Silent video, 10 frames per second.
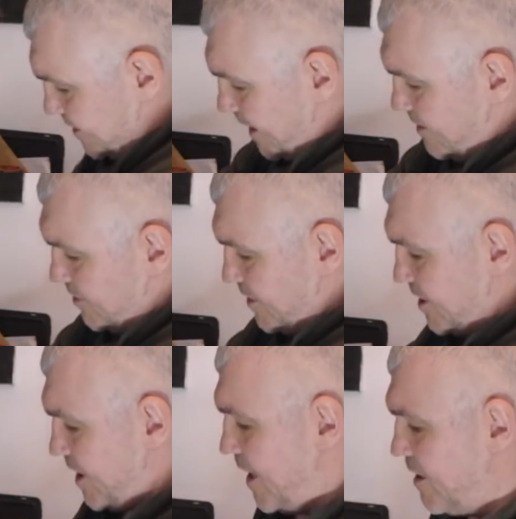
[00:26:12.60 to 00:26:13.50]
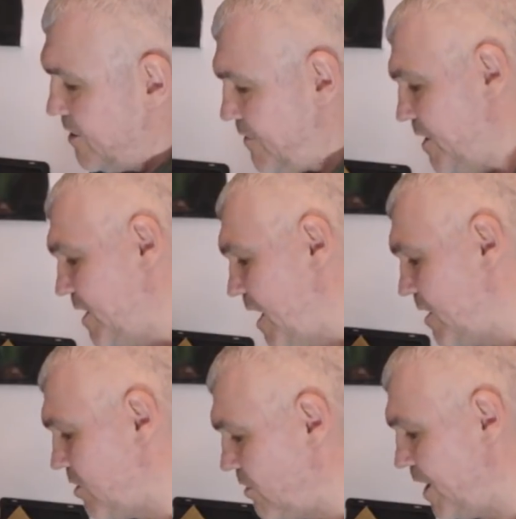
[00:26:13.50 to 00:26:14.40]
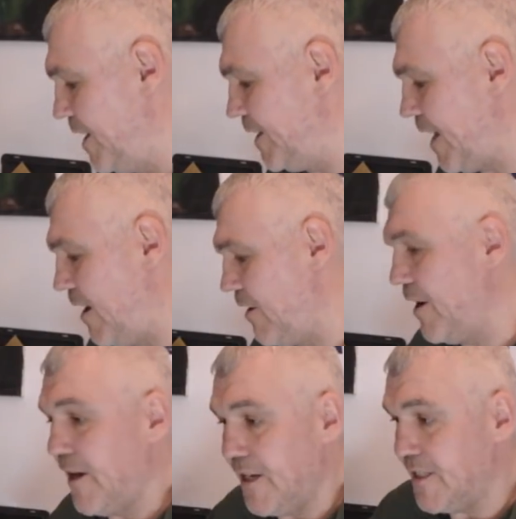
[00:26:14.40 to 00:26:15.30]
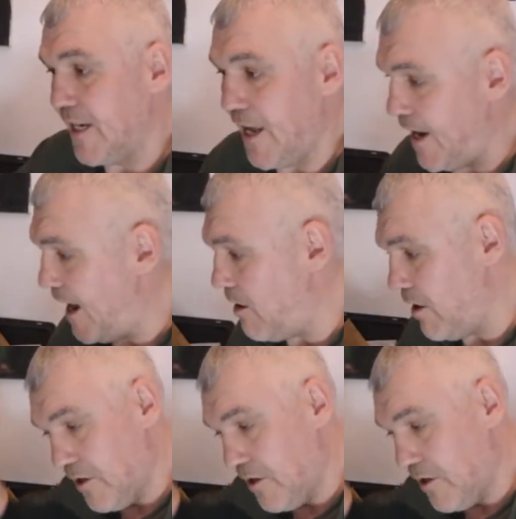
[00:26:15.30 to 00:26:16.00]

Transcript: stays on the side, because if it starts honking it down and I need to get it out,